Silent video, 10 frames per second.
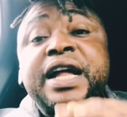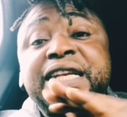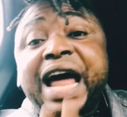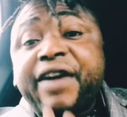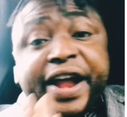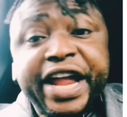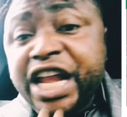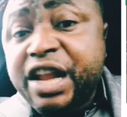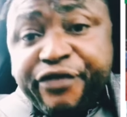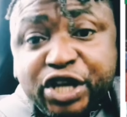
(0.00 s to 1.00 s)
There are
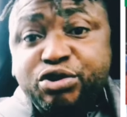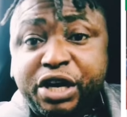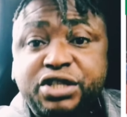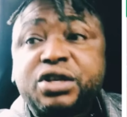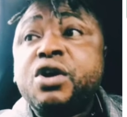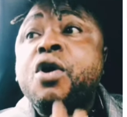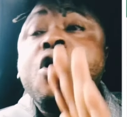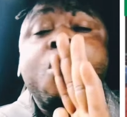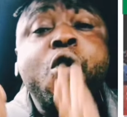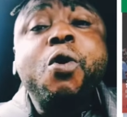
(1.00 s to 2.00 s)
individuals
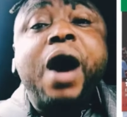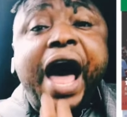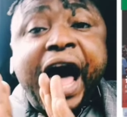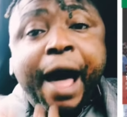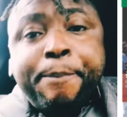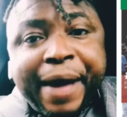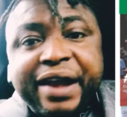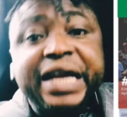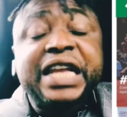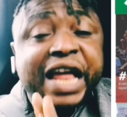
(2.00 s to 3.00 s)
who are
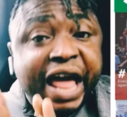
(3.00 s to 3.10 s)
hampering the